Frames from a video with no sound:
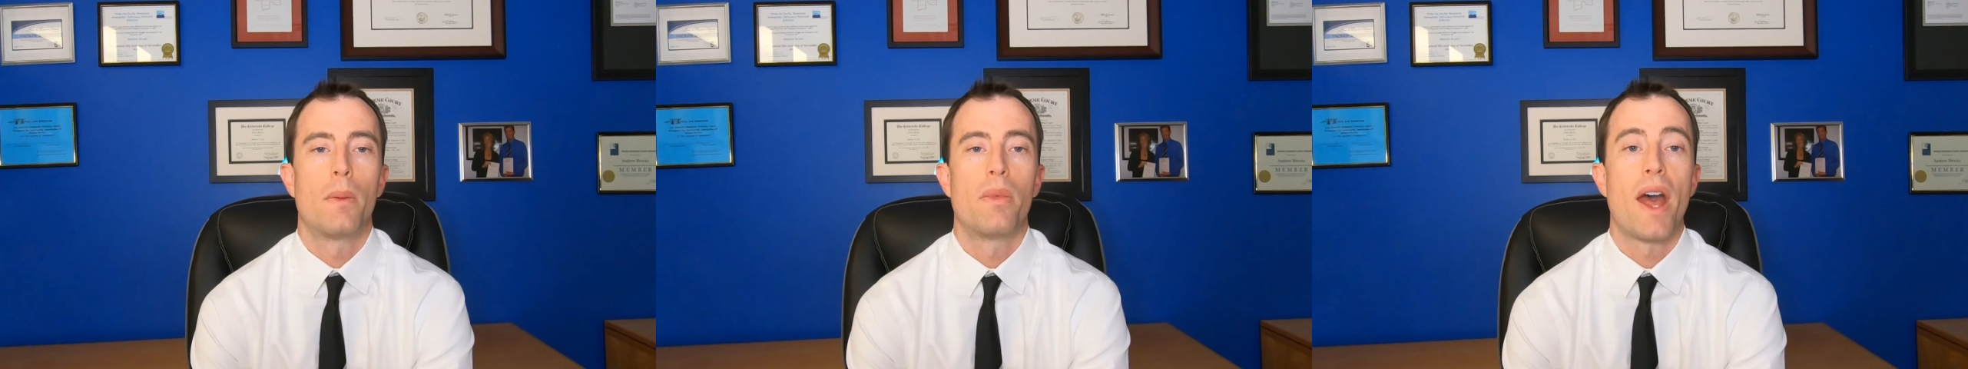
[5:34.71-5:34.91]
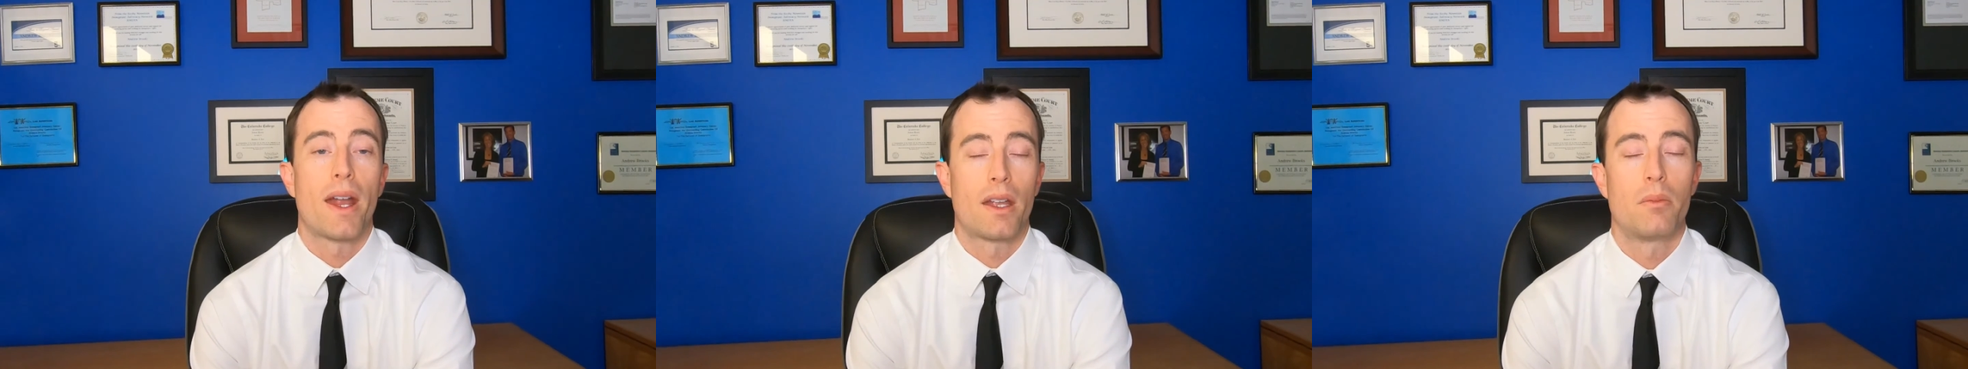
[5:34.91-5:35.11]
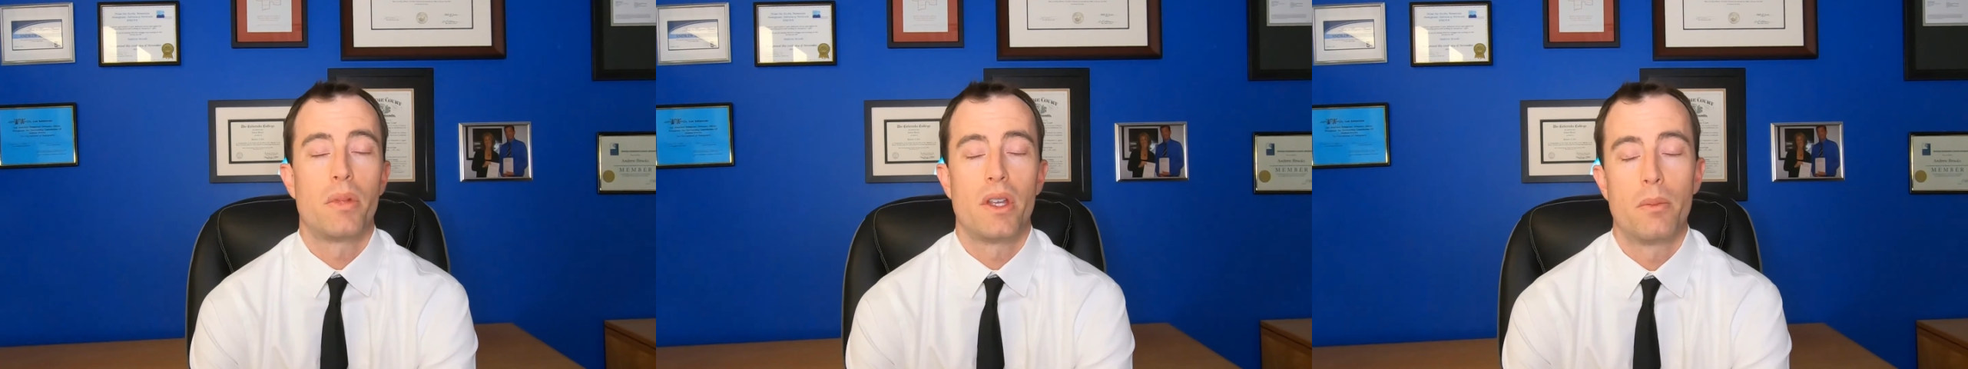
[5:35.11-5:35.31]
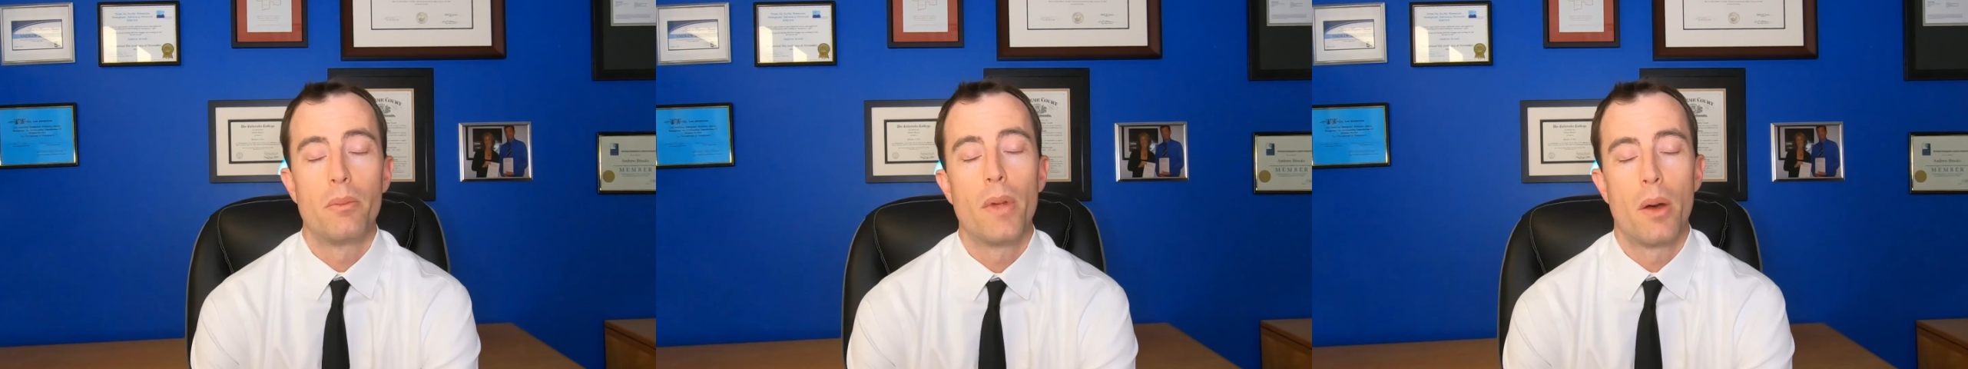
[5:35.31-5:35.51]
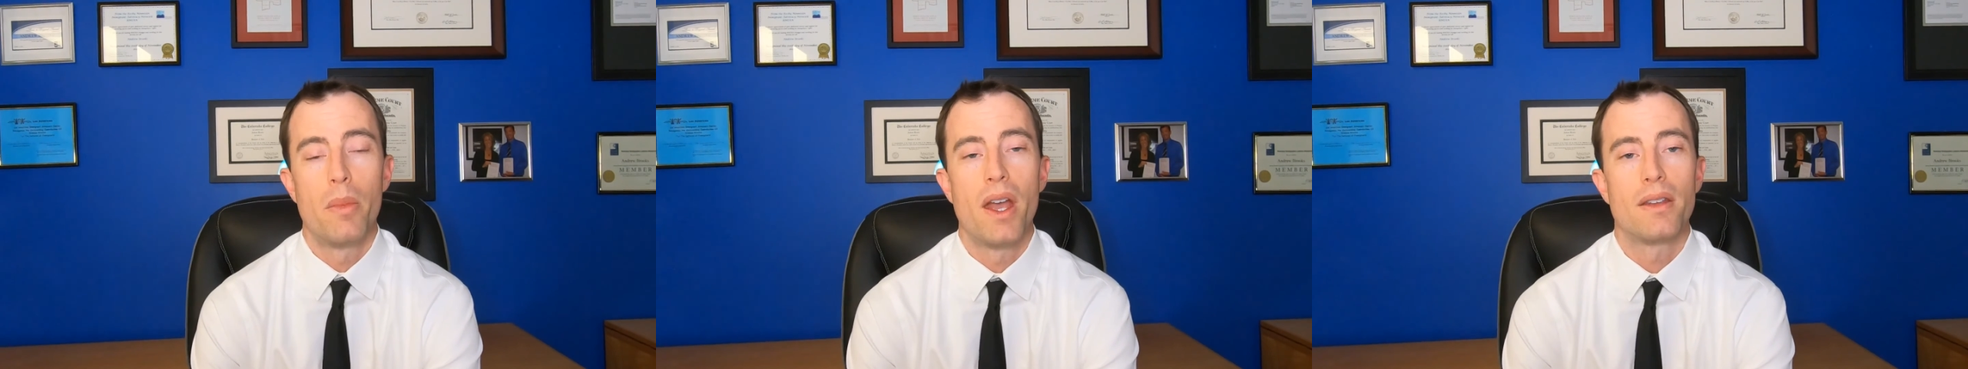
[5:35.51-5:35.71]
that can be
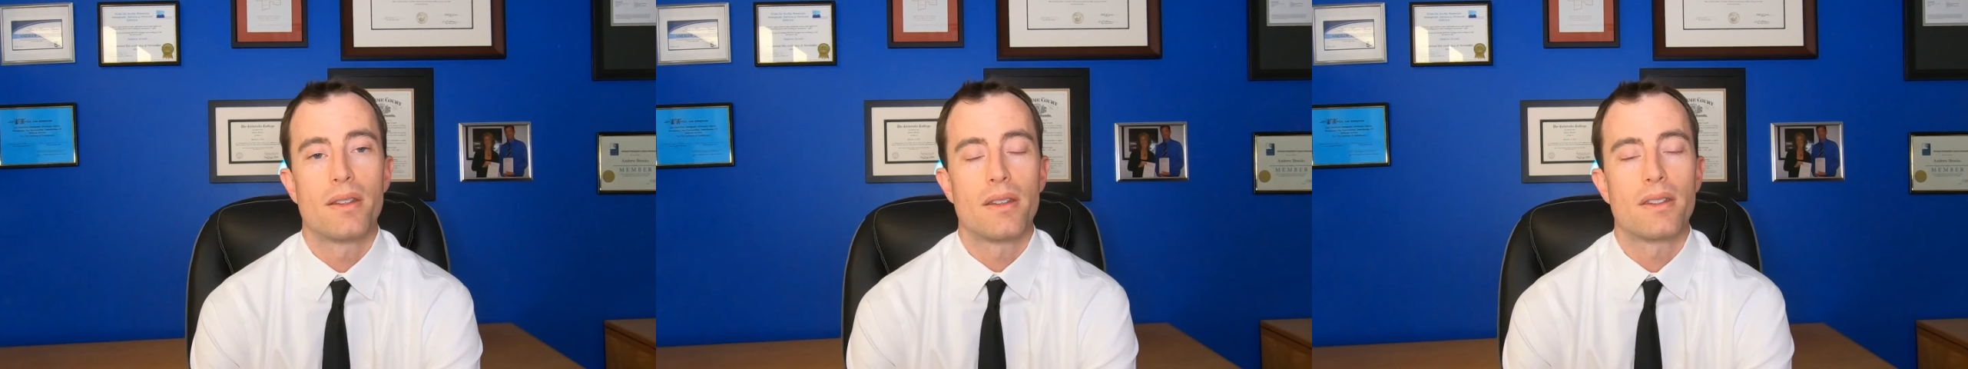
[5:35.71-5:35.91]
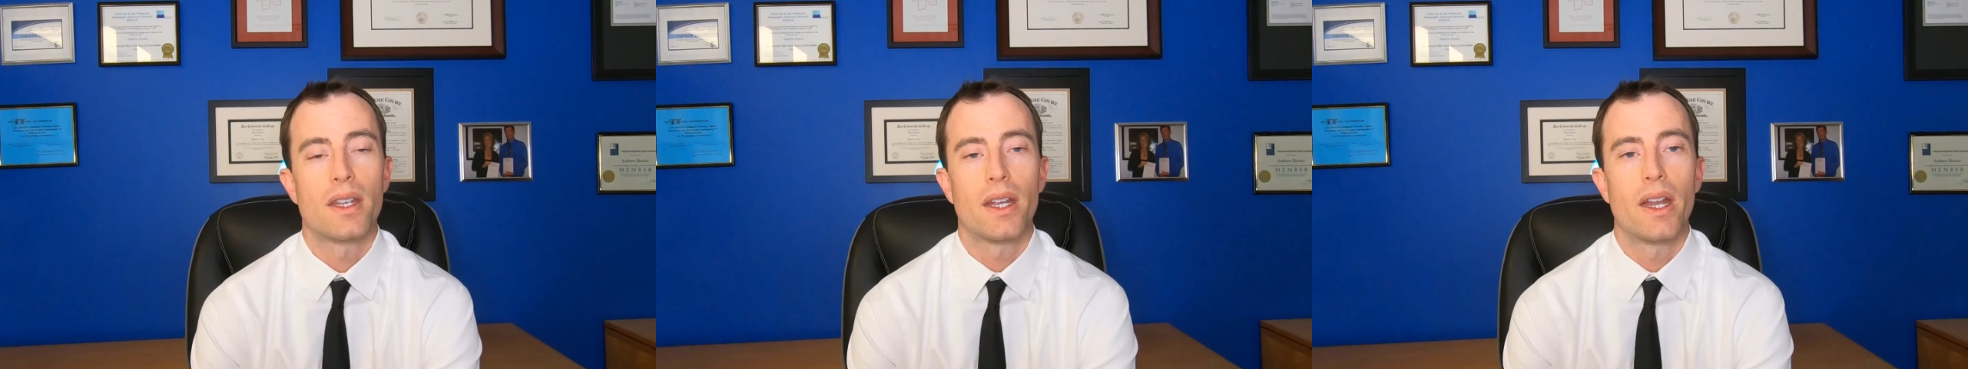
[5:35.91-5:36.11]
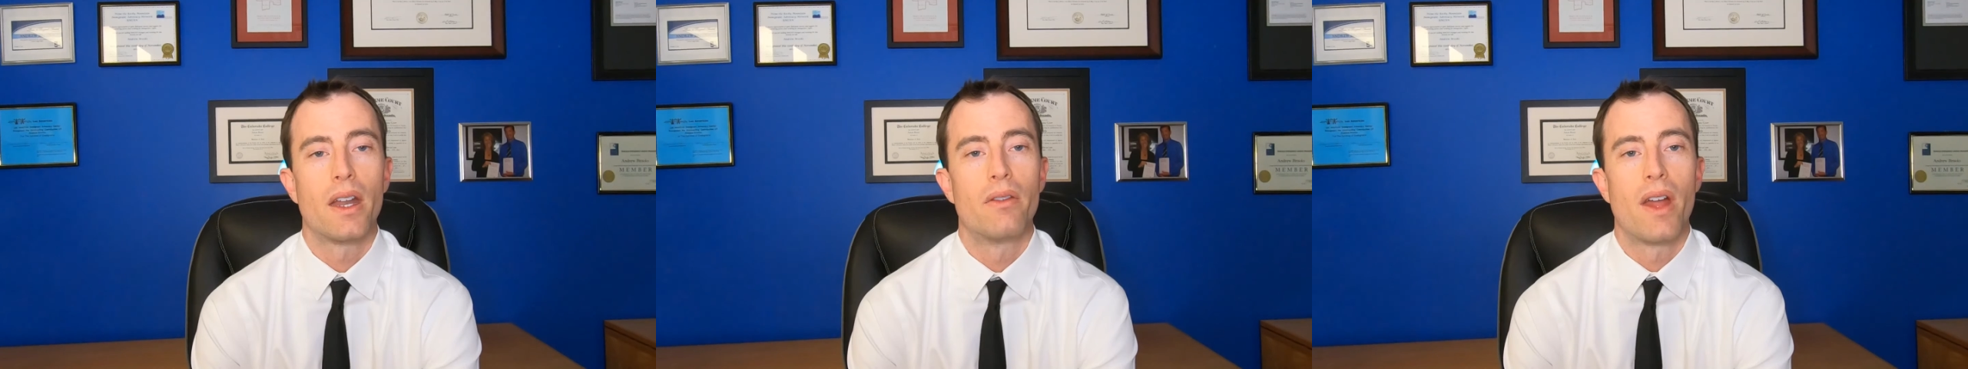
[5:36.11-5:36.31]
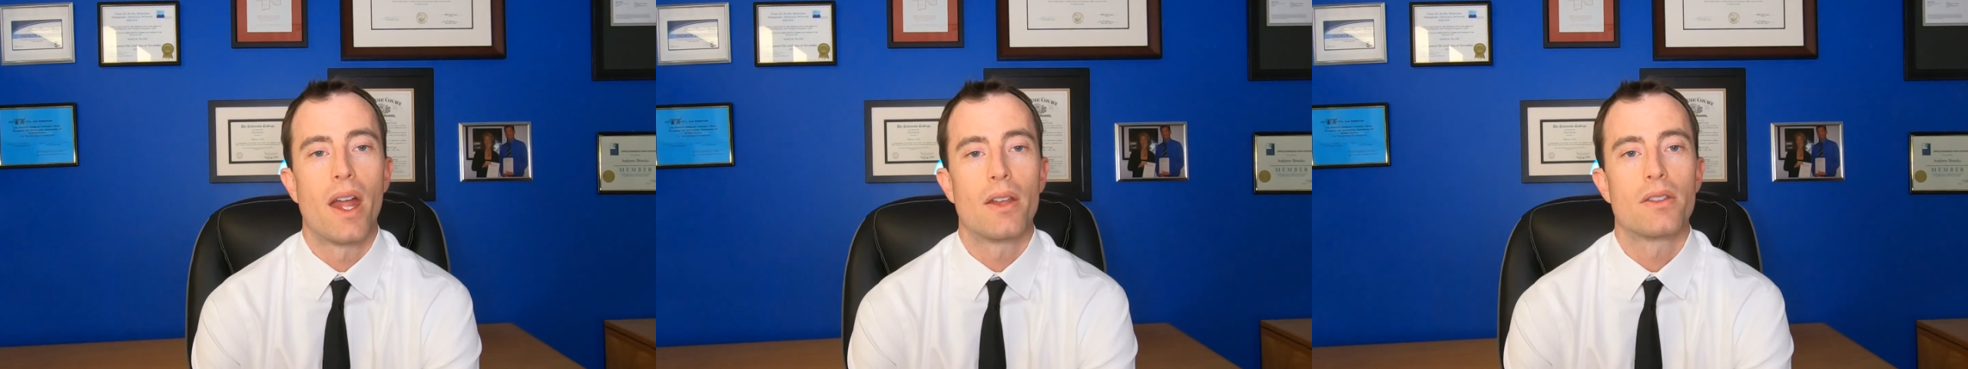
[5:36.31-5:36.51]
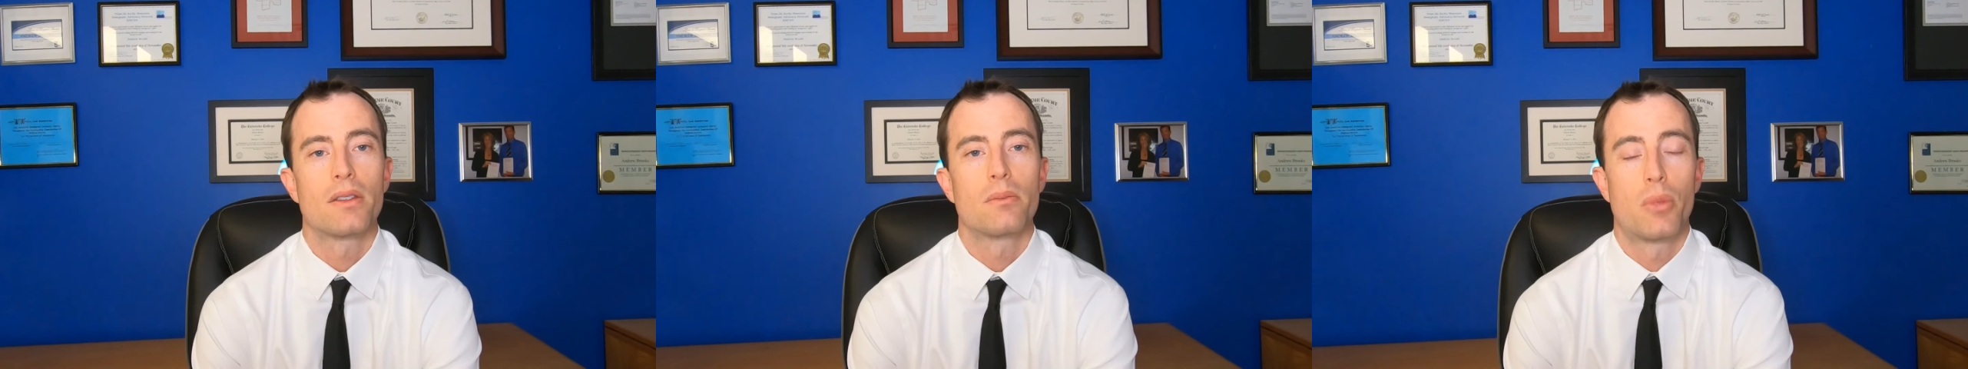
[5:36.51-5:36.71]
a basis to get
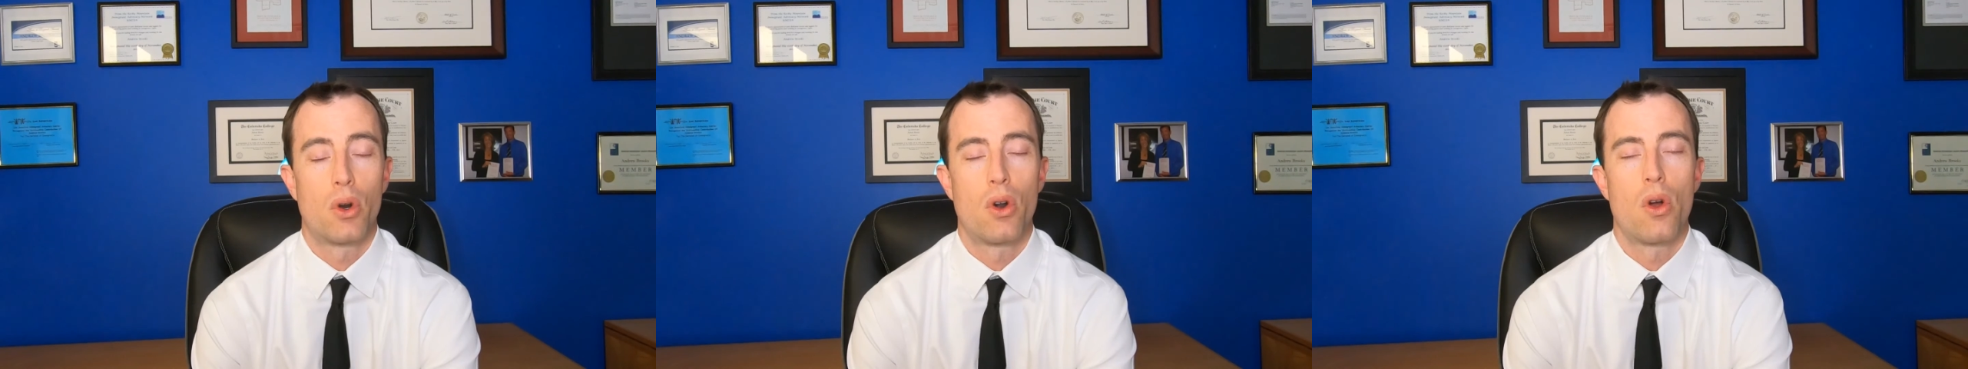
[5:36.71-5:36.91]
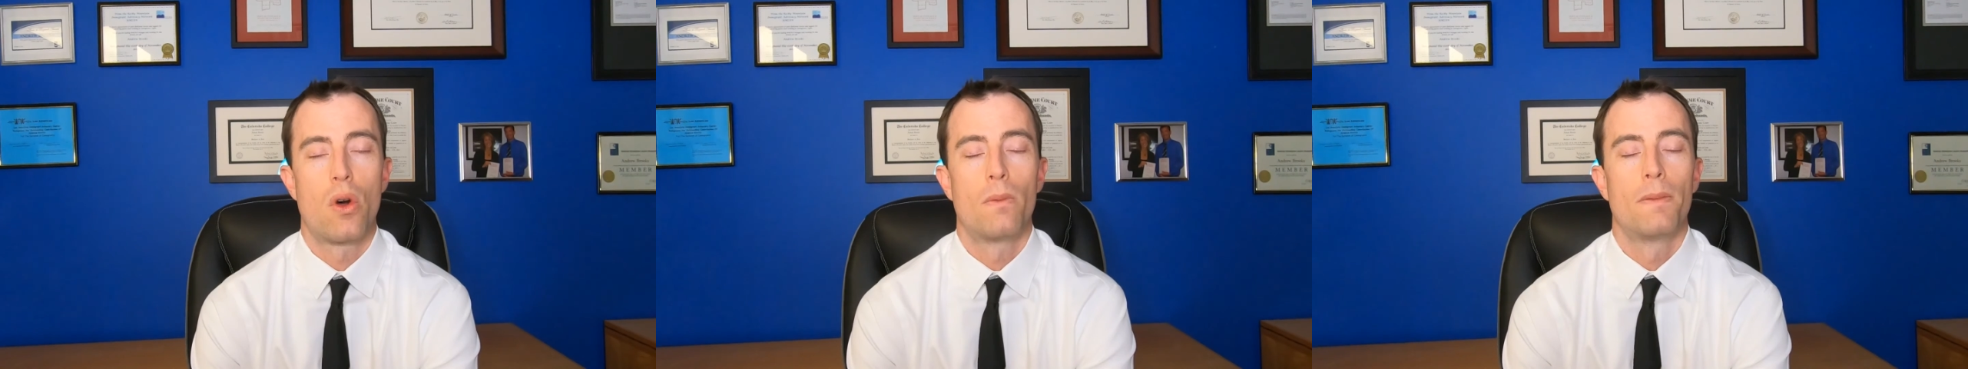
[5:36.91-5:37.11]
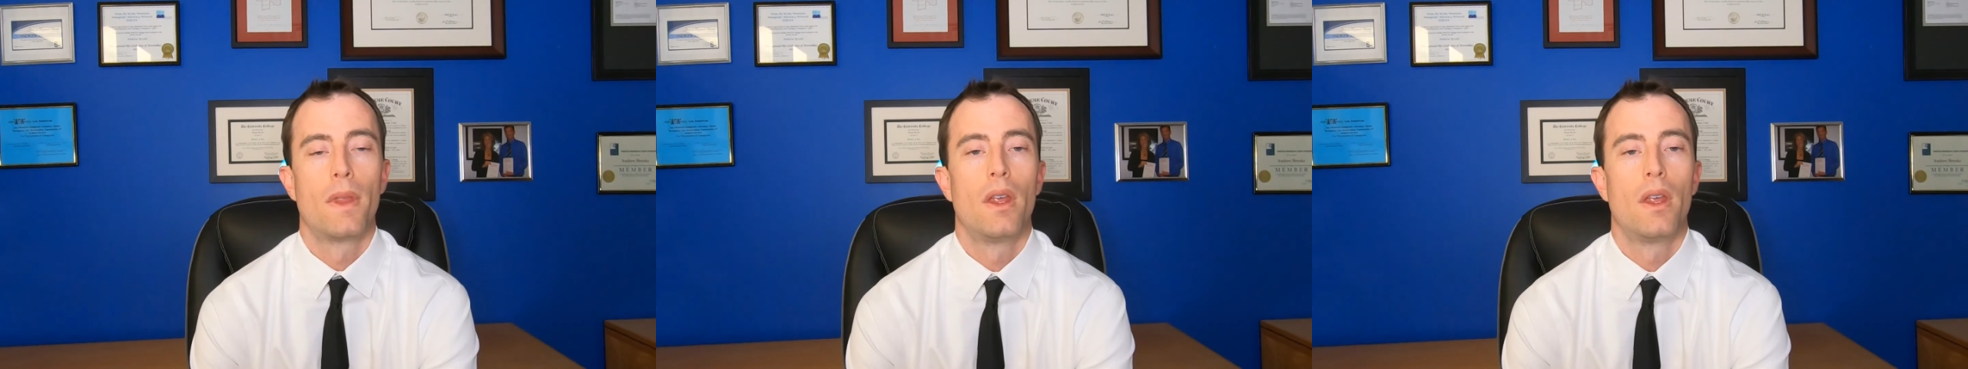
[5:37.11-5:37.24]
advanced parole.